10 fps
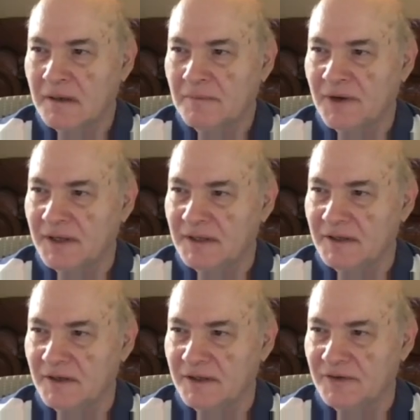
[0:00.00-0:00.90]
But,
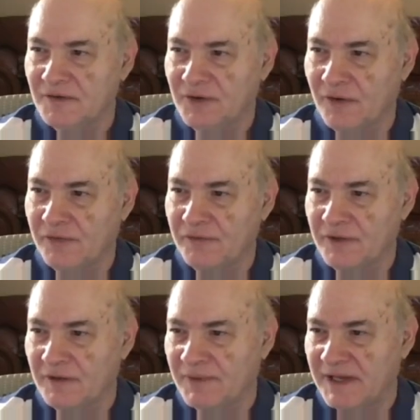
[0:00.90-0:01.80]
you just go
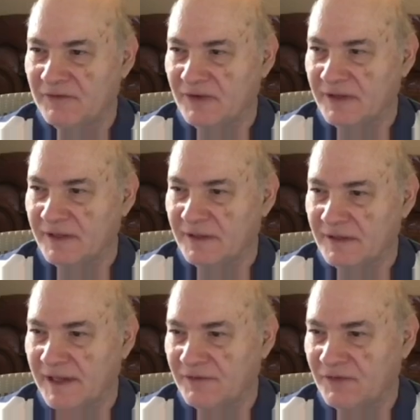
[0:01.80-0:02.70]
through basically the
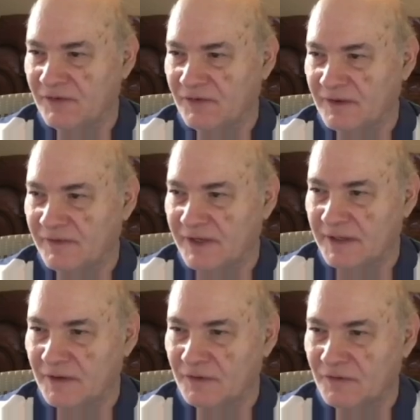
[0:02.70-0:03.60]
lessons and the
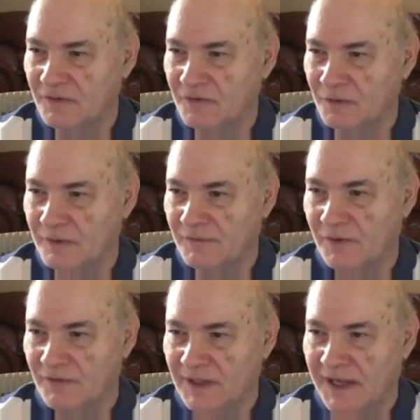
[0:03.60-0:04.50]
videos sort of
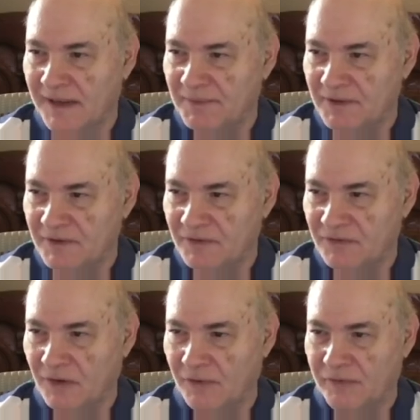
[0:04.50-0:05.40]
overlap, and you
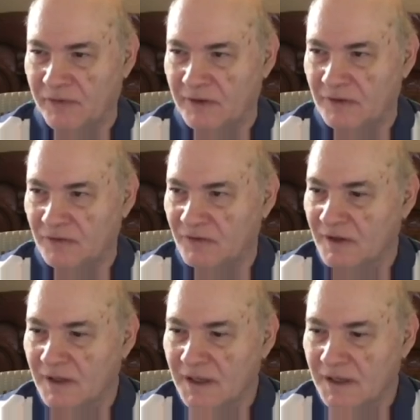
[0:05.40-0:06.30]
just go through these
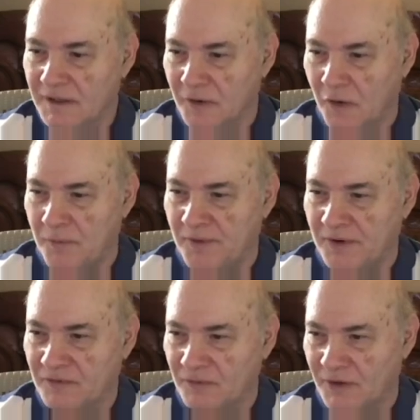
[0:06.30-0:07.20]

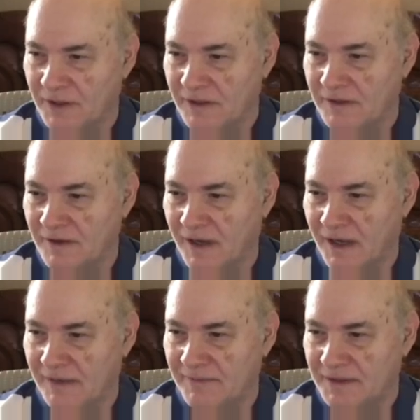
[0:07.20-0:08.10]
notebooks one at a
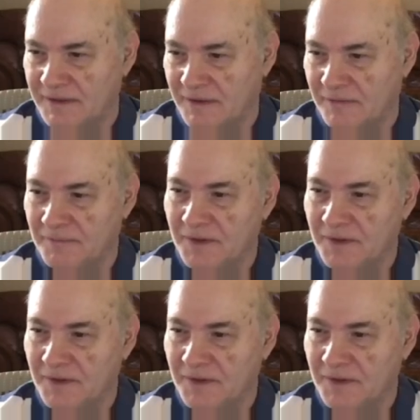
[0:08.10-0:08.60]
time. And,